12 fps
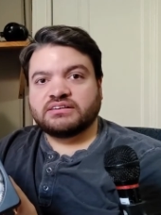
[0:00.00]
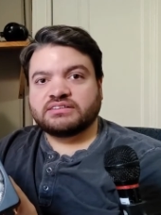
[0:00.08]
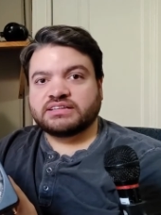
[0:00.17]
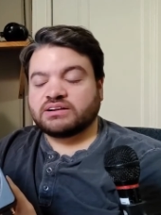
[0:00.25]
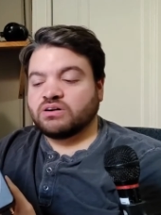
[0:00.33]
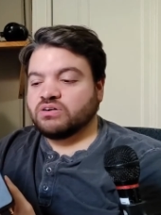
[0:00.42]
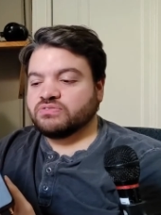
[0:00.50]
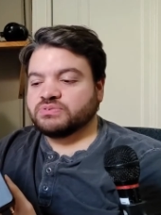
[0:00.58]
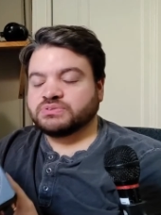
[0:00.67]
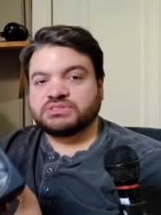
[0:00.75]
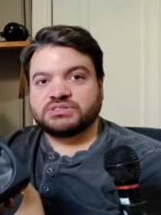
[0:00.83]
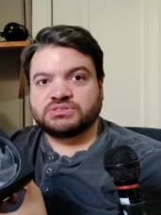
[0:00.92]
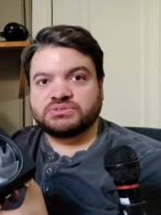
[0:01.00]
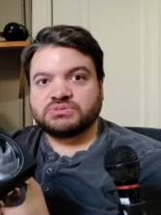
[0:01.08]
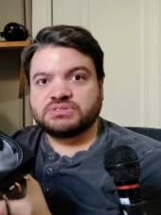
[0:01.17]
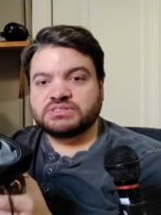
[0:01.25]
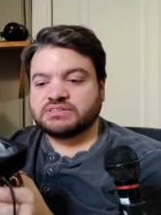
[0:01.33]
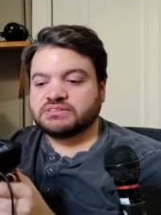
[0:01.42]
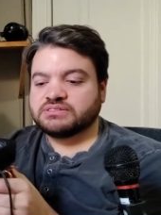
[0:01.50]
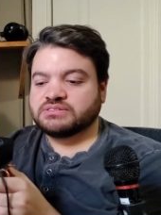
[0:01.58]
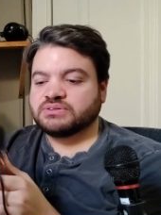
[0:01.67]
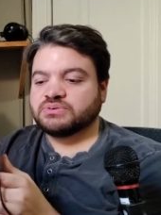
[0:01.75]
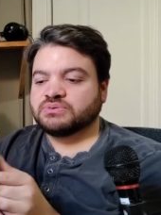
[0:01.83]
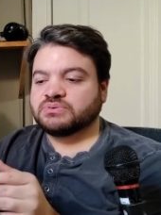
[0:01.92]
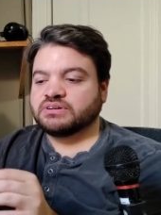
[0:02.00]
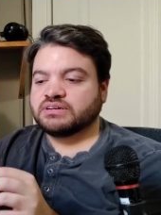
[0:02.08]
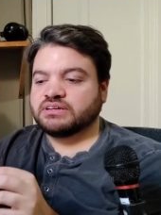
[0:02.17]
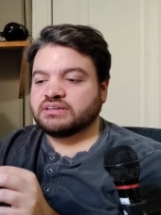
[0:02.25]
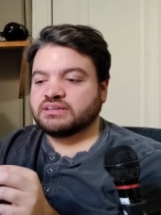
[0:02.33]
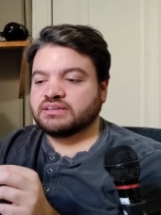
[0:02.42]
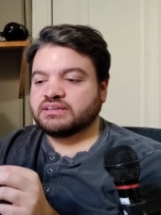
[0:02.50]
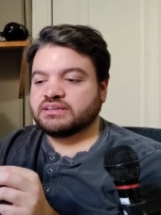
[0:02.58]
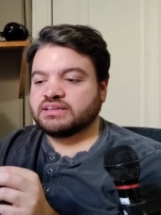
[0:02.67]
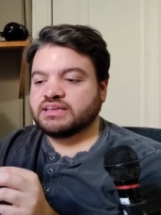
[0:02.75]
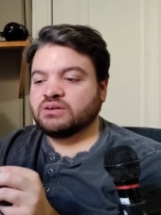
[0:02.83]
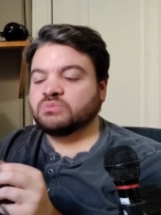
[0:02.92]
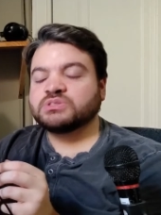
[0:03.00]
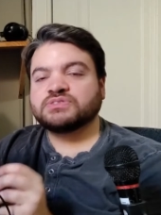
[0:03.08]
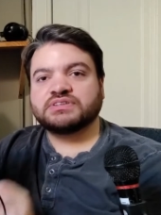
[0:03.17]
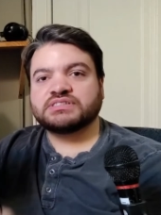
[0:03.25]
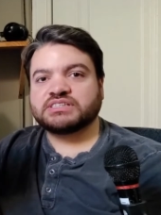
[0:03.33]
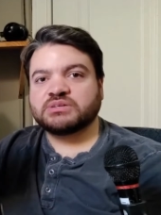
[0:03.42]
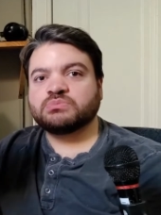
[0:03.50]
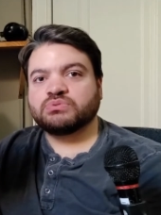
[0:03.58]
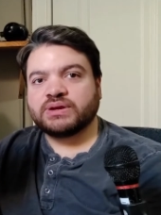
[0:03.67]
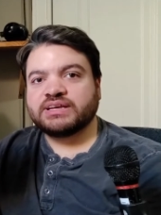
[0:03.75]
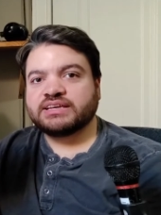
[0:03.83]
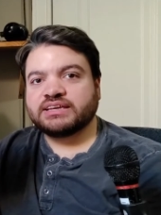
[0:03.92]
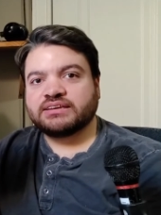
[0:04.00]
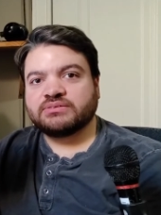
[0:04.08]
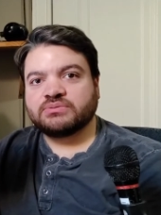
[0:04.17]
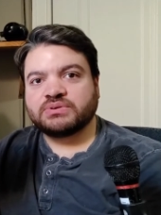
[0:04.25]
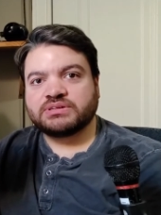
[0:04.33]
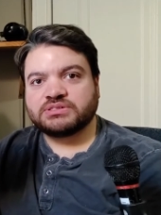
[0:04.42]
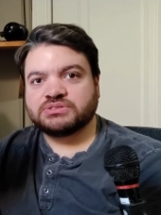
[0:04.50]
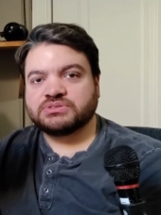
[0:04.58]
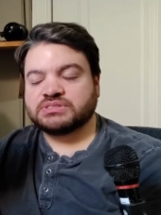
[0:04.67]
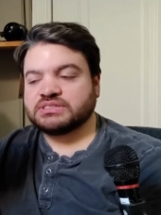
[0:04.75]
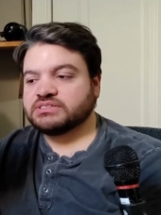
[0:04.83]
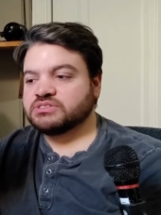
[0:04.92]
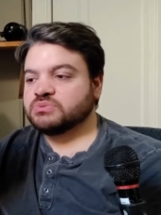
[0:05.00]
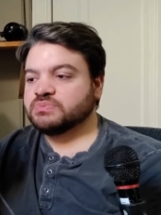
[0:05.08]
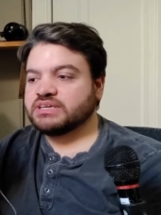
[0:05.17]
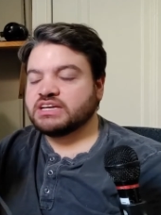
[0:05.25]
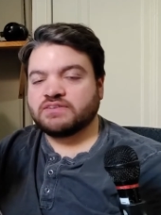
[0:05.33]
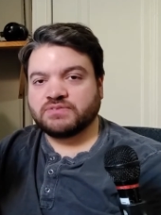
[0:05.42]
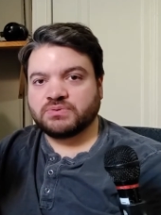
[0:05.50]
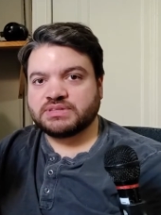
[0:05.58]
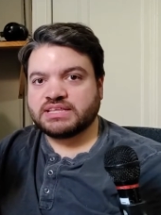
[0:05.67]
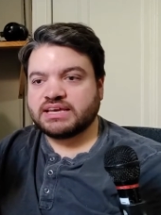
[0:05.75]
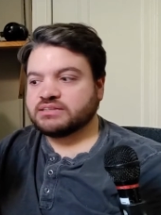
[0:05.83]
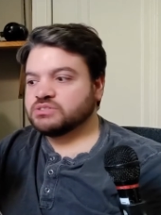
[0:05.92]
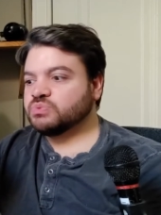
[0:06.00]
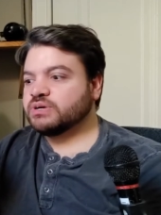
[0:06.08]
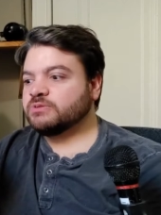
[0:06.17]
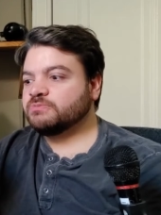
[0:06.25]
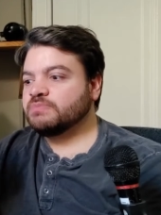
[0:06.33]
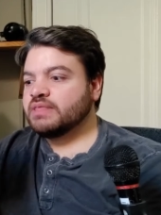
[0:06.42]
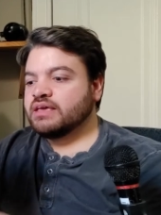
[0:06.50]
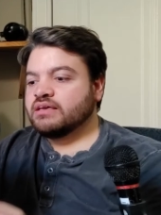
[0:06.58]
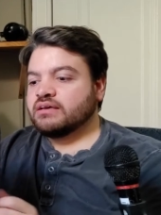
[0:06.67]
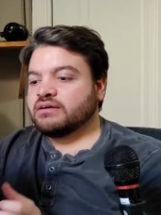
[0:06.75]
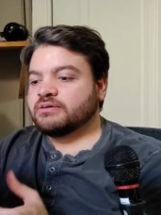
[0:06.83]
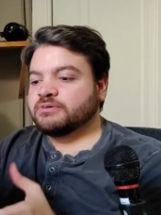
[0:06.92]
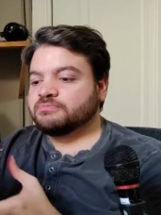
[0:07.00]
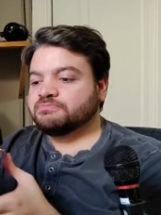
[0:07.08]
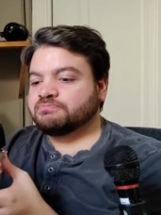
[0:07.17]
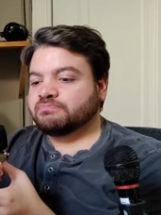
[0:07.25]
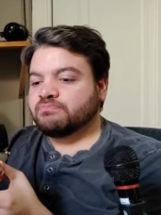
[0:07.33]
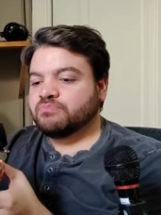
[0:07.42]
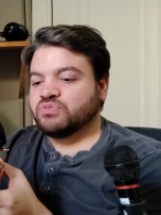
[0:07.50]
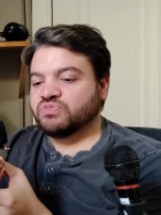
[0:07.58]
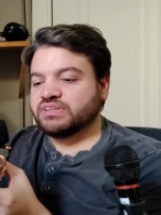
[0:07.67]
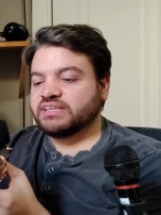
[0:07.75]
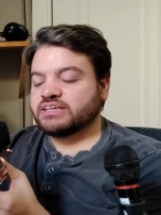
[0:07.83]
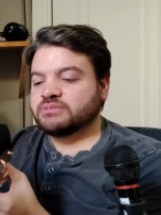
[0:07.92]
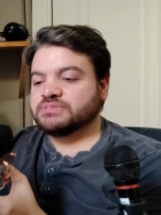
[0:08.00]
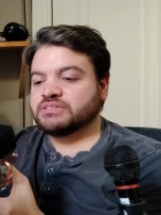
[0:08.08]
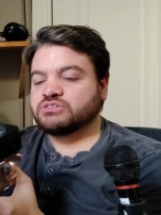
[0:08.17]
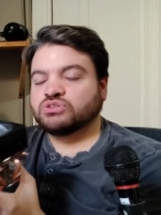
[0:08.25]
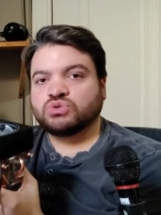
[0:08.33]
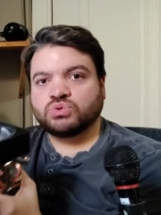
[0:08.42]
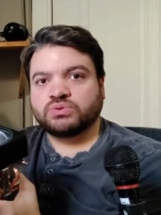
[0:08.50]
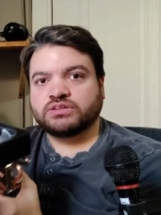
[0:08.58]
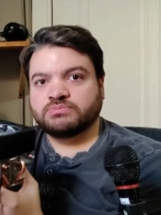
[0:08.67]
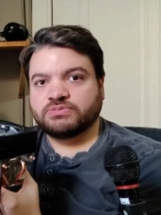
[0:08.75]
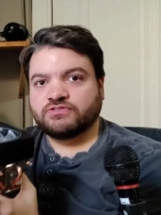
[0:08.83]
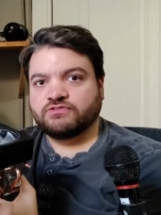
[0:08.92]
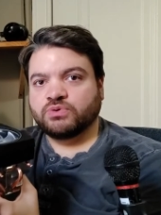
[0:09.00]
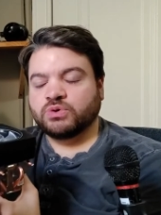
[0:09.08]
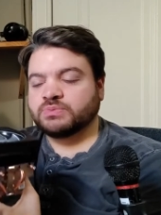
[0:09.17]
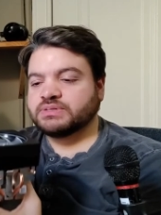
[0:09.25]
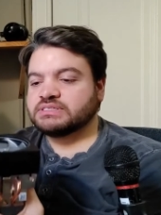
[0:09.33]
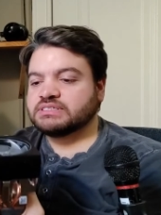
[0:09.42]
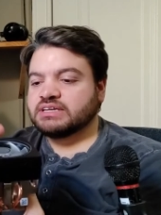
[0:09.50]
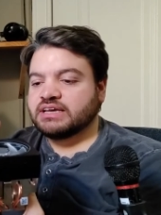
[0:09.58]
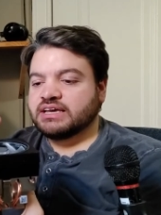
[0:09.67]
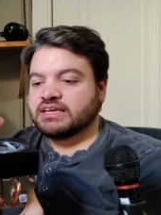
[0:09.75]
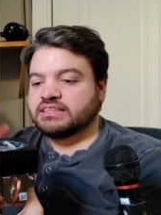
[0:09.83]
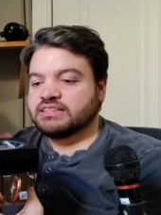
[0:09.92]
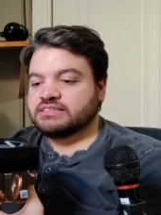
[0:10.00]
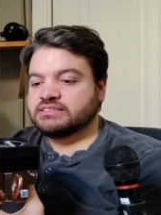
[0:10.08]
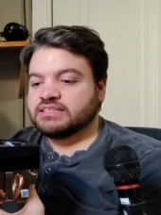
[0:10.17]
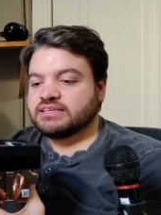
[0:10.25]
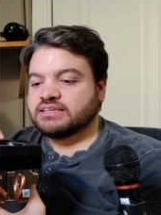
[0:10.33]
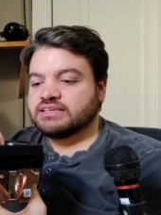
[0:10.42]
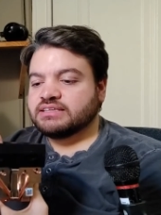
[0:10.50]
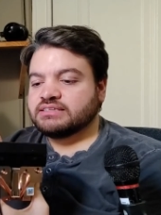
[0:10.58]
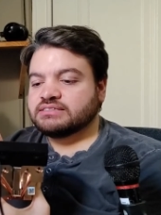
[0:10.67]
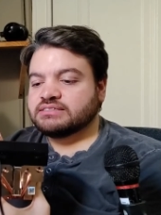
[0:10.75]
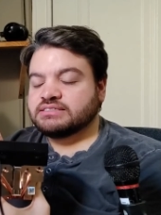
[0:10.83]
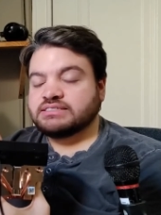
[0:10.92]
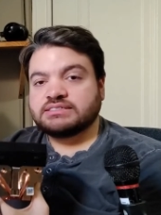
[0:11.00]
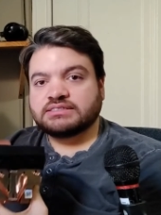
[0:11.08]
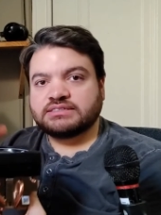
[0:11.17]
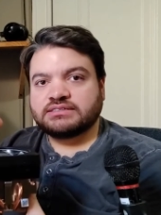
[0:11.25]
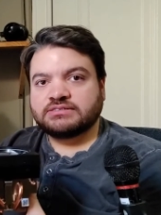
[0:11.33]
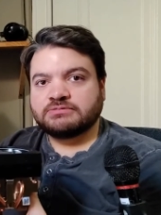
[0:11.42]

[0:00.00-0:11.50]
like awful to use so it almost feels like you're breaking it when you're using it so be careful with that as well um, but really it comes down to cooling performance this thing is decent